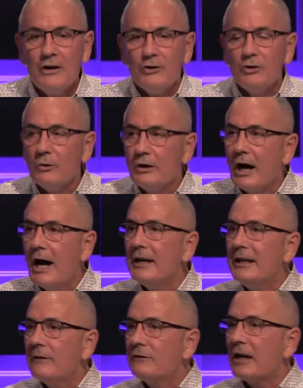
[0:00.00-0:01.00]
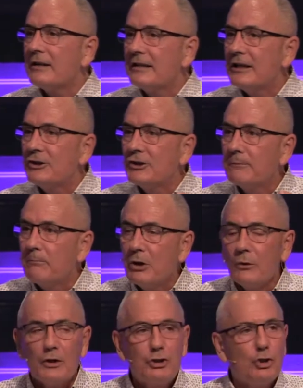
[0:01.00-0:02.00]
So God gives us his
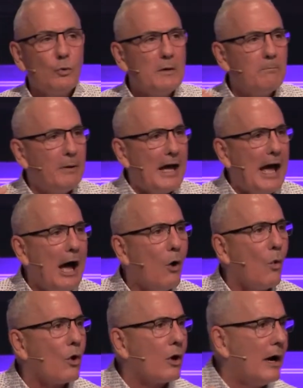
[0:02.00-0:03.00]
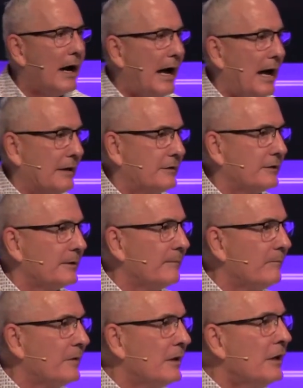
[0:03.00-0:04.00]
Spirit to empower us
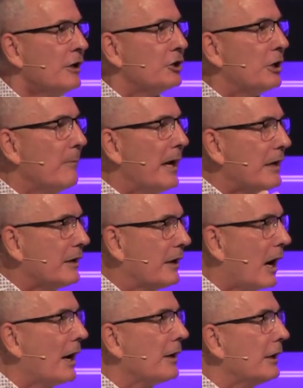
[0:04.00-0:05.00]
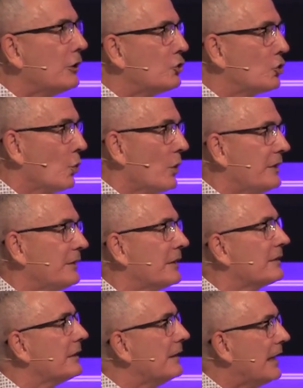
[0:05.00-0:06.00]
to make godly
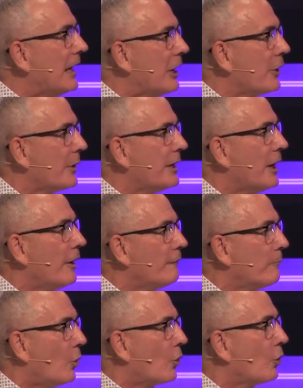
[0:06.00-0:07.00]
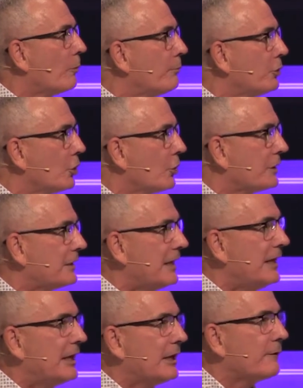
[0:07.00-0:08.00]
choices in the area of moral purity.
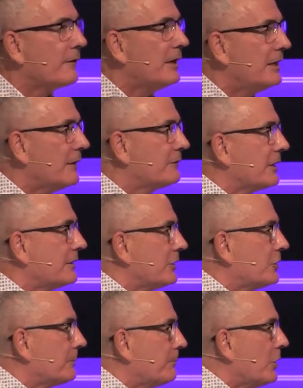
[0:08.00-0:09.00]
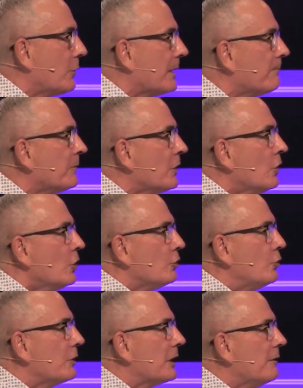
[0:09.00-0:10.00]
He, give, he gives us His Spirit
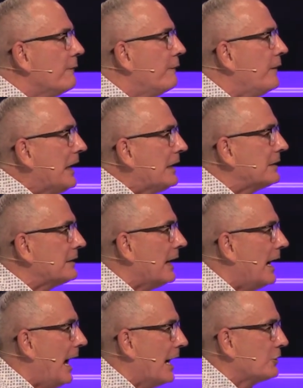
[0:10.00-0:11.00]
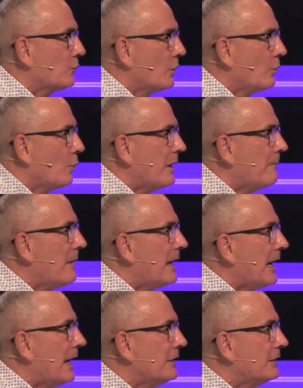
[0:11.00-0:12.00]
to convict us when we
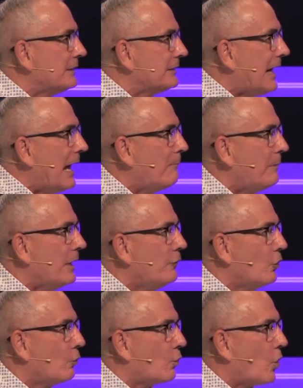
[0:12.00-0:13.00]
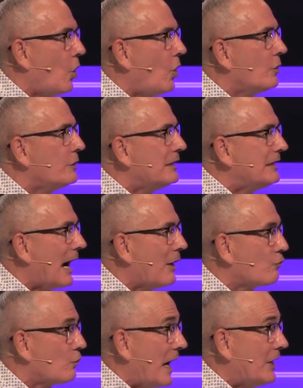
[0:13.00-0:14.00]
make a step in the wrong
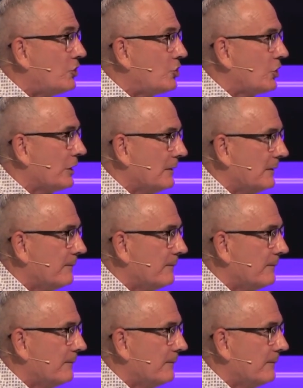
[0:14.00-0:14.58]
direction.